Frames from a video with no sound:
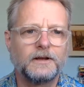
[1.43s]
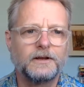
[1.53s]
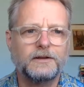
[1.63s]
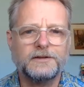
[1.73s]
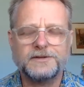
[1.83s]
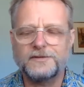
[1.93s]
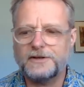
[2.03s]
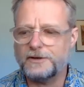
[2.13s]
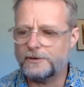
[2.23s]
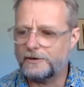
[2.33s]
In this
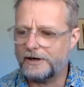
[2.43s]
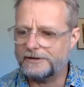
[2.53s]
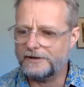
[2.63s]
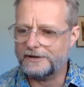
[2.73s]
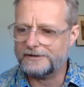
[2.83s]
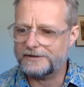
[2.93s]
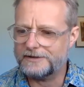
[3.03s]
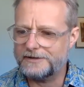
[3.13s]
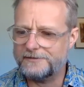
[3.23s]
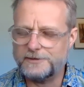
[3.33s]
video, I'd like to
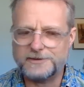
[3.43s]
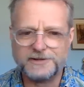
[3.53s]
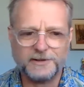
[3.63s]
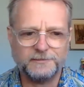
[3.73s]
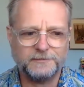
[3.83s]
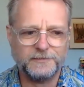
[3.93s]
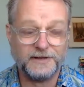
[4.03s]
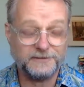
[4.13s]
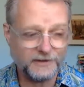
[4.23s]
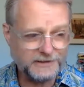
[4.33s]
give you some
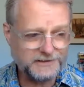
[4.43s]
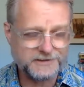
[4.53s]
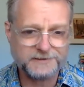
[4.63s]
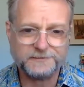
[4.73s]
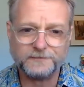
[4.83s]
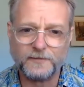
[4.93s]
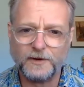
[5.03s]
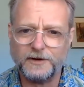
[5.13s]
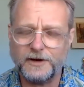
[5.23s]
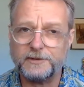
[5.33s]
advice
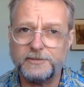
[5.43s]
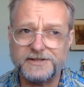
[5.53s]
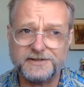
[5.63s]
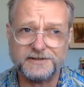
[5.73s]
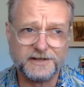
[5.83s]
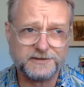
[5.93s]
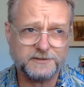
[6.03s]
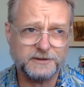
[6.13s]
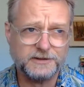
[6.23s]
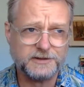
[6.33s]
on how to be
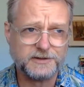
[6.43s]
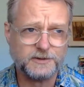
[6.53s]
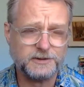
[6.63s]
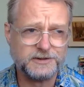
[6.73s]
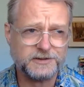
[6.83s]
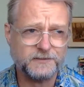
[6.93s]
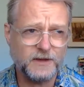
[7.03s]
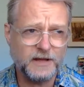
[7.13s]
successful in this course